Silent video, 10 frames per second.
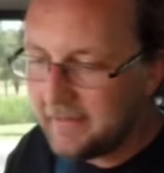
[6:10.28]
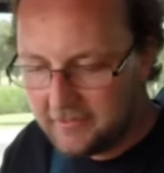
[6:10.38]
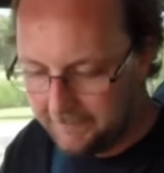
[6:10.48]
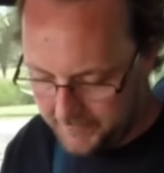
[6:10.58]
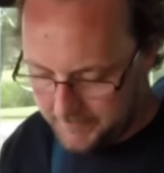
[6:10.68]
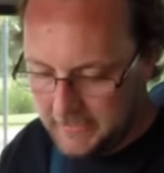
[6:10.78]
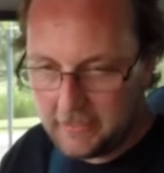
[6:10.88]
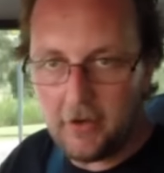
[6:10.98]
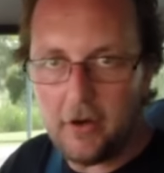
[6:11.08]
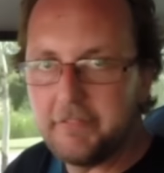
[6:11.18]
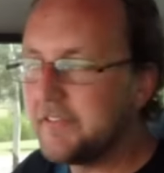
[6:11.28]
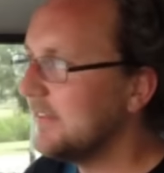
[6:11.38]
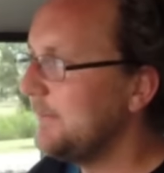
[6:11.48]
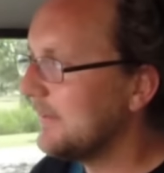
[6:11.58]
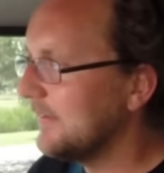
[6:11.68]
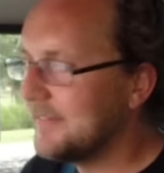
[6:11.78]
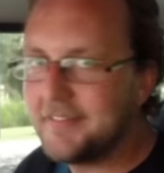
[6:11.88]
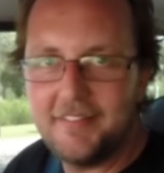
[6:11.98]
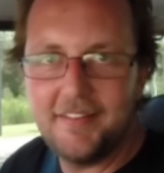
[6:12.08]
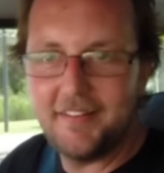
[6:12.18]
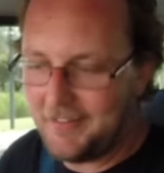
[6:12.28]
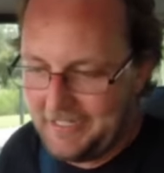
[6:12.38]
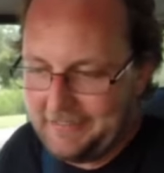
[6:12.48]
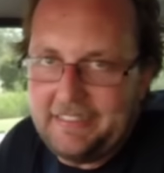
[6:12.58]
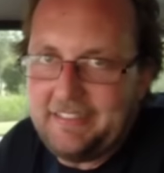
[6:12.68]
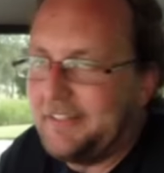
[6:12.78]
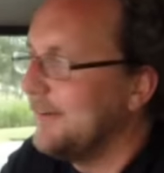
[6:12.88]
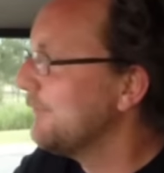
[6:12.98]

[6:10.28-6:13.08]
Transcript: Except for me, obviously, because I clearly